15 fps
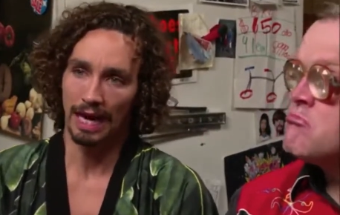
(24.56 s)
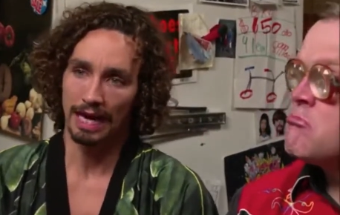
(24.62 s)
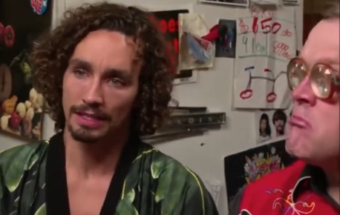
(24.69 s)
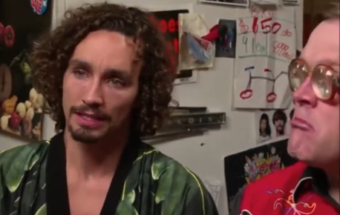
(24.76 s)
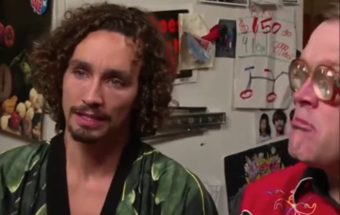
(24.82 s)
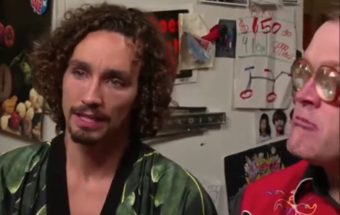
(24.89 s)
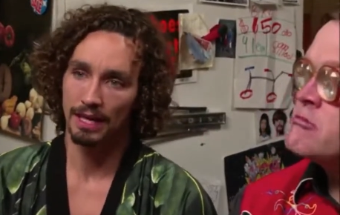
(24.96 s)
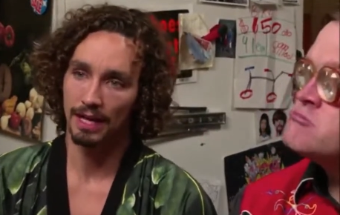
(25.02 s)

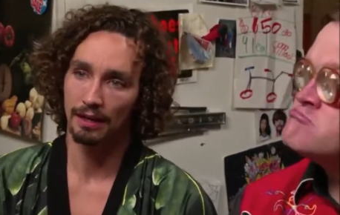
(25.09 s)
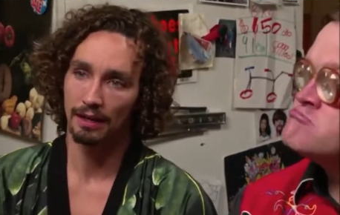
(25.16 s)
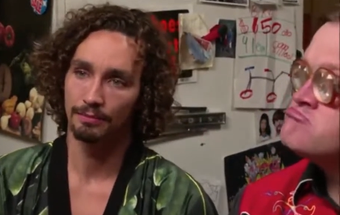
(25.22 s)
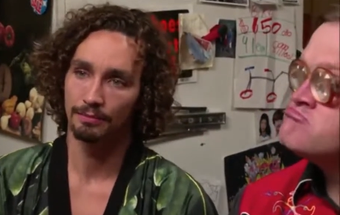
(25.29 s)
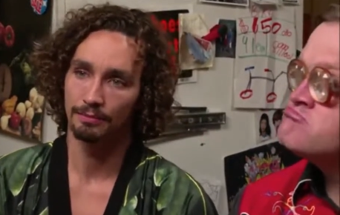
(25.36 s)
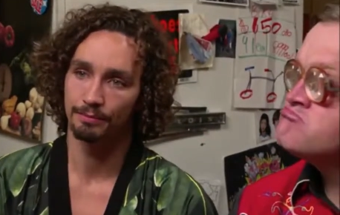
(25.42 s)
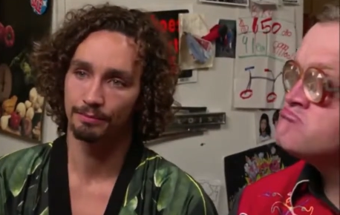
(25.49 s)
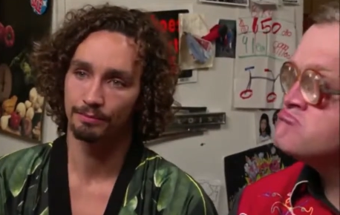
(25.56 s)
Speaker 1: and uh,
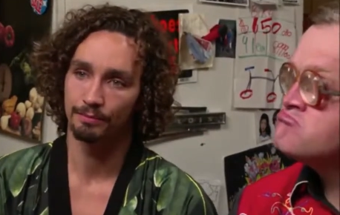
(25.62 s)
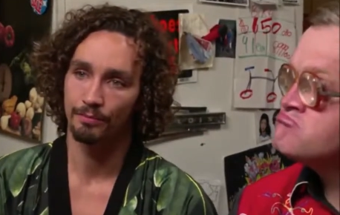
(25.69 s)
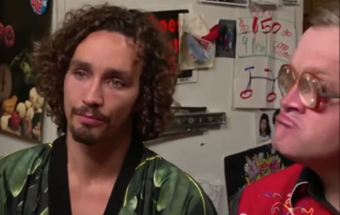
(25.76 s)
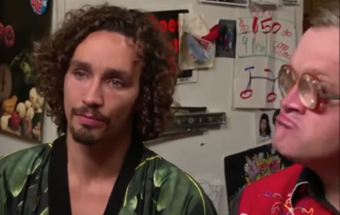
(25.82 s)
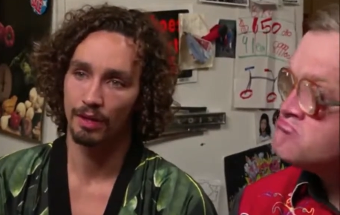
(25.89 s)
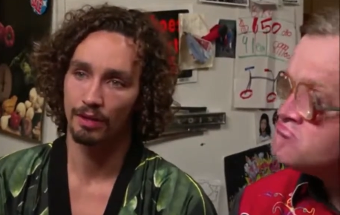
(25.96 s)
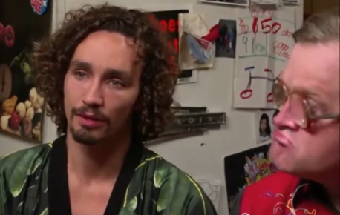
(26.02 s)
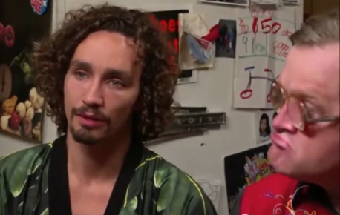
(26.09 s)

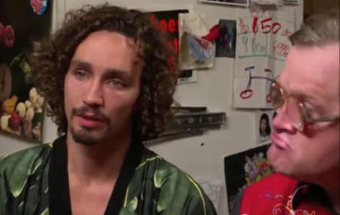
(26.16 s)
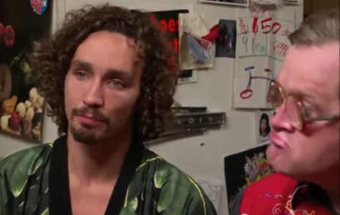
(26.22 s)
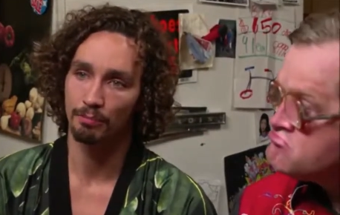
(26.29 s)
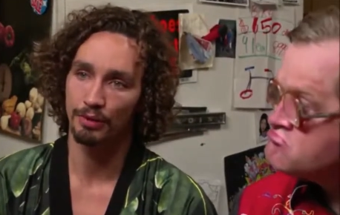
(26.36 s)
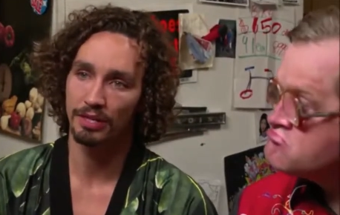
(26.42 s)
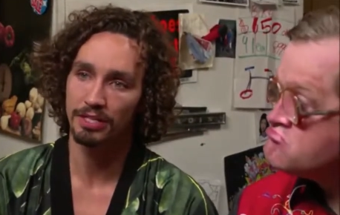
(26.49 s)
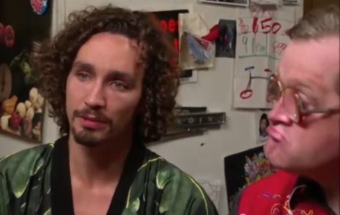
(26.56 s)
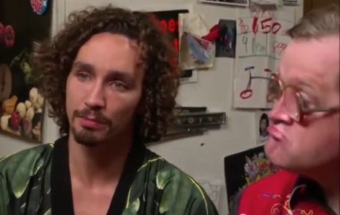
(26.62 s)
the
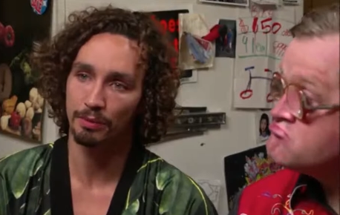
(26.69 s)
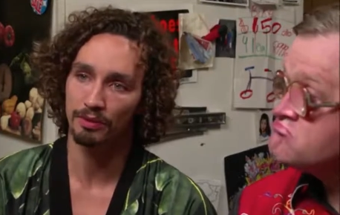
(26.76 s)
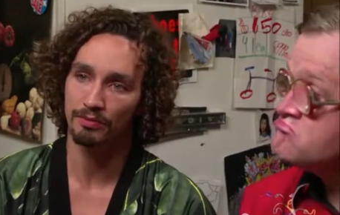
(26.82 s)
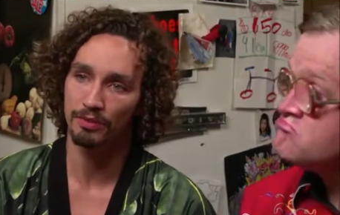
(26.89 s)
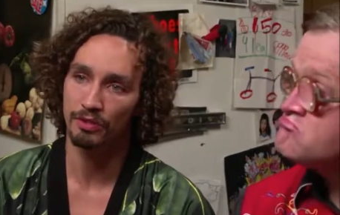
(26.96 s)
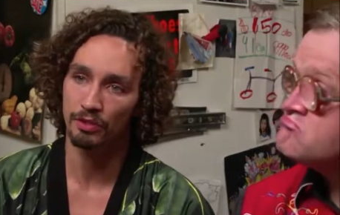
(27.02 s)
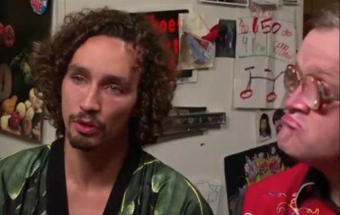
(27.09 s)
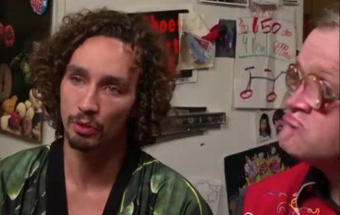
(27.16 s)
principal
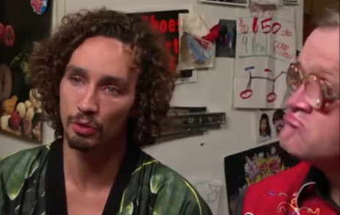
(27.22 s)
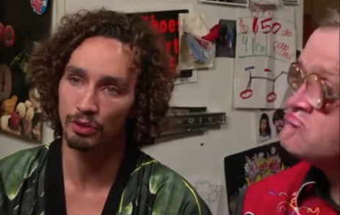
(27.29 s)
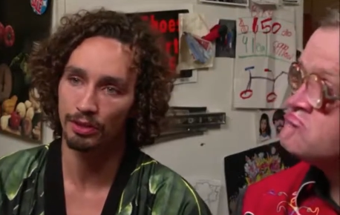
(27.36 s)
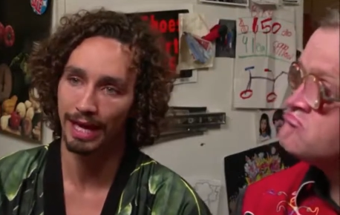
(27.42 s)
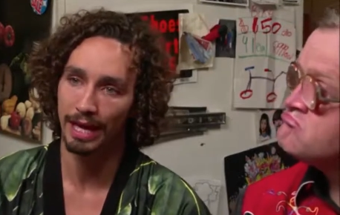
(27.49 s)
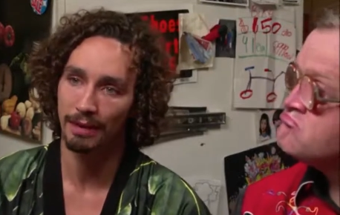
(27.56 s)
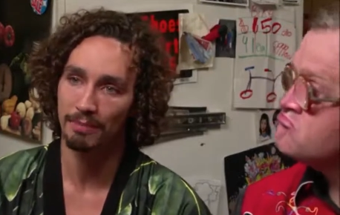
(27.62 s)
of the school